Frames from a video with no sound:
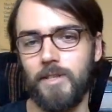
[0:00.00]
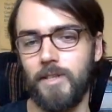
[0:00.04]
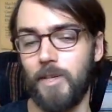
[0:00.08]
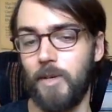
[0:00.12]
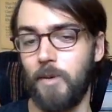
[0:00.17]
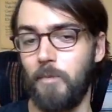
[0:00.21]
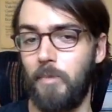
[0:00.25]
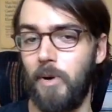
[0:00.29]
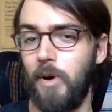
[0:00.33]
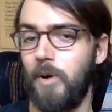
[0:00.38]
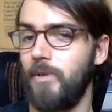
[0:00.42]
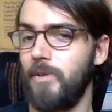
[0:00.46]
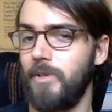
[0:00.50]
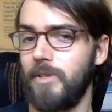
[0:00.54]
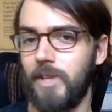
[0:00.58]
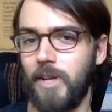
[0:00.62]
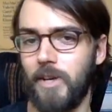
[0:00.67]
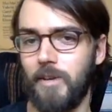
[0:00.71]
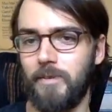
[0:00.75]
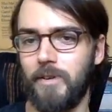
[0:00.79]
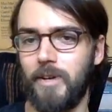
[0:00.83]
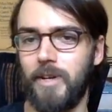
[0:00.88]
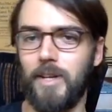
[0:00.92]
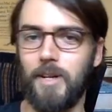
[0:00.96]

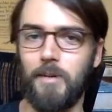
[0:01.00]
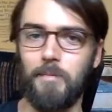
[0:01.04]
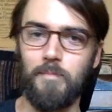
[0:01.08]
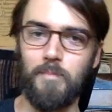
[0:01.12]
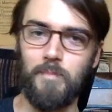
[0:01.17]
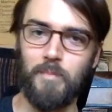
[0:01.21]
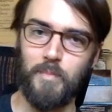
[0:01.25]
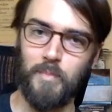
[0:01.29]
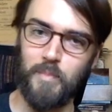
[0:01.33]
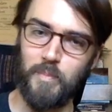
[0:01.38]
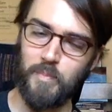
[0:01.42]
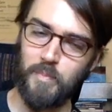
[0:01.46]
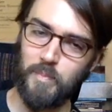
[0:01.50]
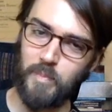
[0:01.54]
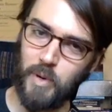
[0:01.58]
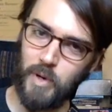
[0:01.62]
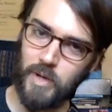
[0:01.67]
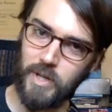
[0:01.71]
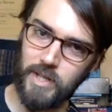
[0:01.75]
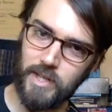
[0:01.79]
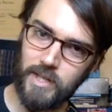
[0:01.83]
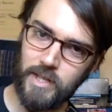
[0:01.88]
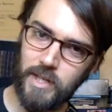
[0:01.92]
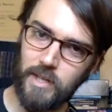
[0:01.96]
composing, right? I'm
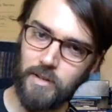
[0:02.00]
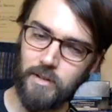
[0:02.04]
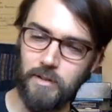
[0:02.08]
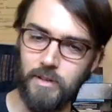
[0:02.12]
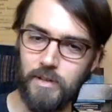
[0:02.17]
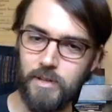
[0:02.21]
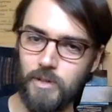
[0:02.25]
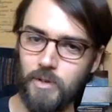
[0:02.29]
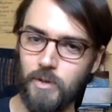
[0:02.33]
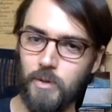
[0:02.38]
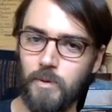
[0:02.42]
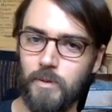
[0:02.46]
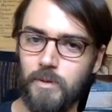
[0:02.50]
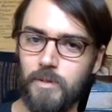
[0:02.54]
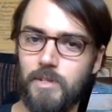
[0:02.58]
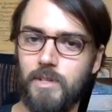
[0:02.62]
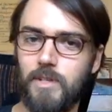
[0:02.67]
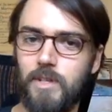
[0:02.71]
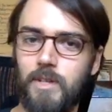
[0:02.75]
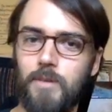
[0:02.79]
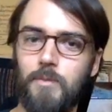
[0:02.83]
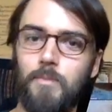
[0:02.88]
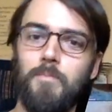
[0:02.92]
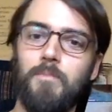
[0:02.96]
putting together these chords
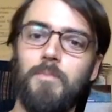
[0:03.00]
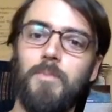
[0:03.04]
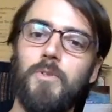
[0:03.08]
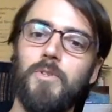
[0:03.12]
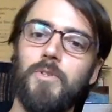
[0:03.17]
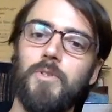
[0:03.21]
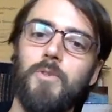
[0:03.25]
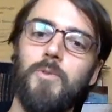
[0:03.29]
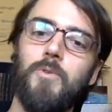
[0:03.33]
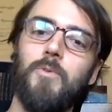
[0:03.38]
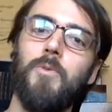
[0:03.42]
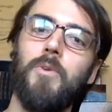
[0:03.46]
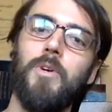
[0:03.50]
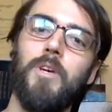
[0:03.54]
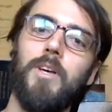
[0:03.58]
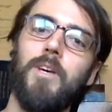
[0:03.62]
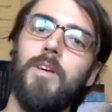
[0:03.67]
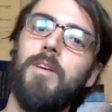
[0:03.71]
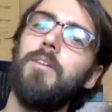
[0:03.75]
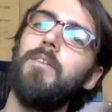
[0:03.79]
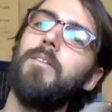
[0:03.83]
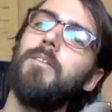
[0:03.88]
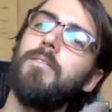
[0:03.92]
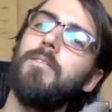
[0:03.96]
in a musical way.